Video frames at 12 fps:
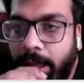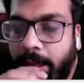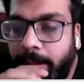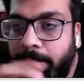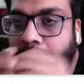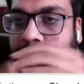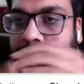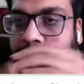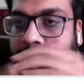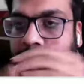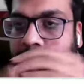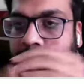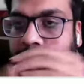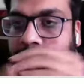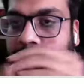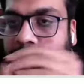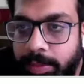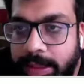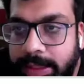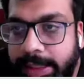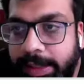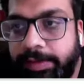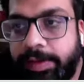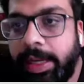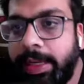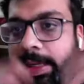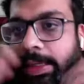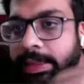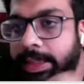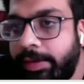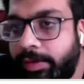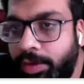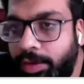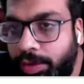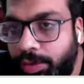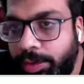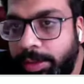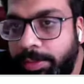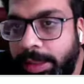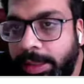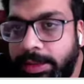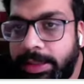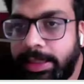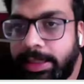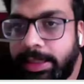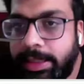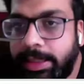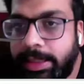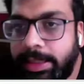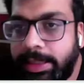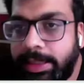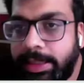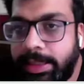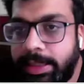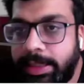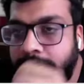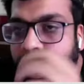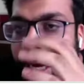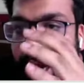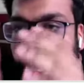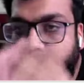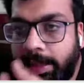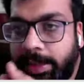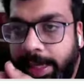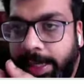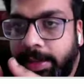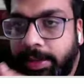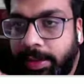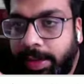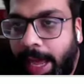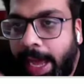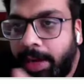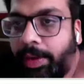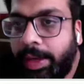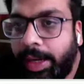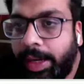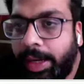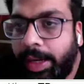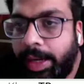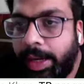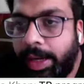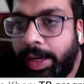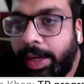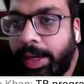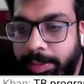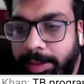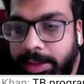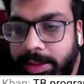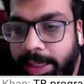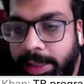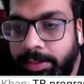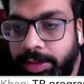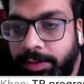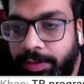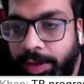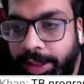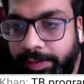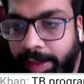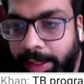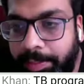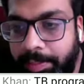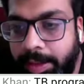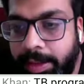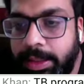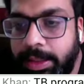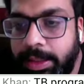money is taken out from the CFI, it's given to the ministries, and the ministries are then allocating it to multiple schemes for development.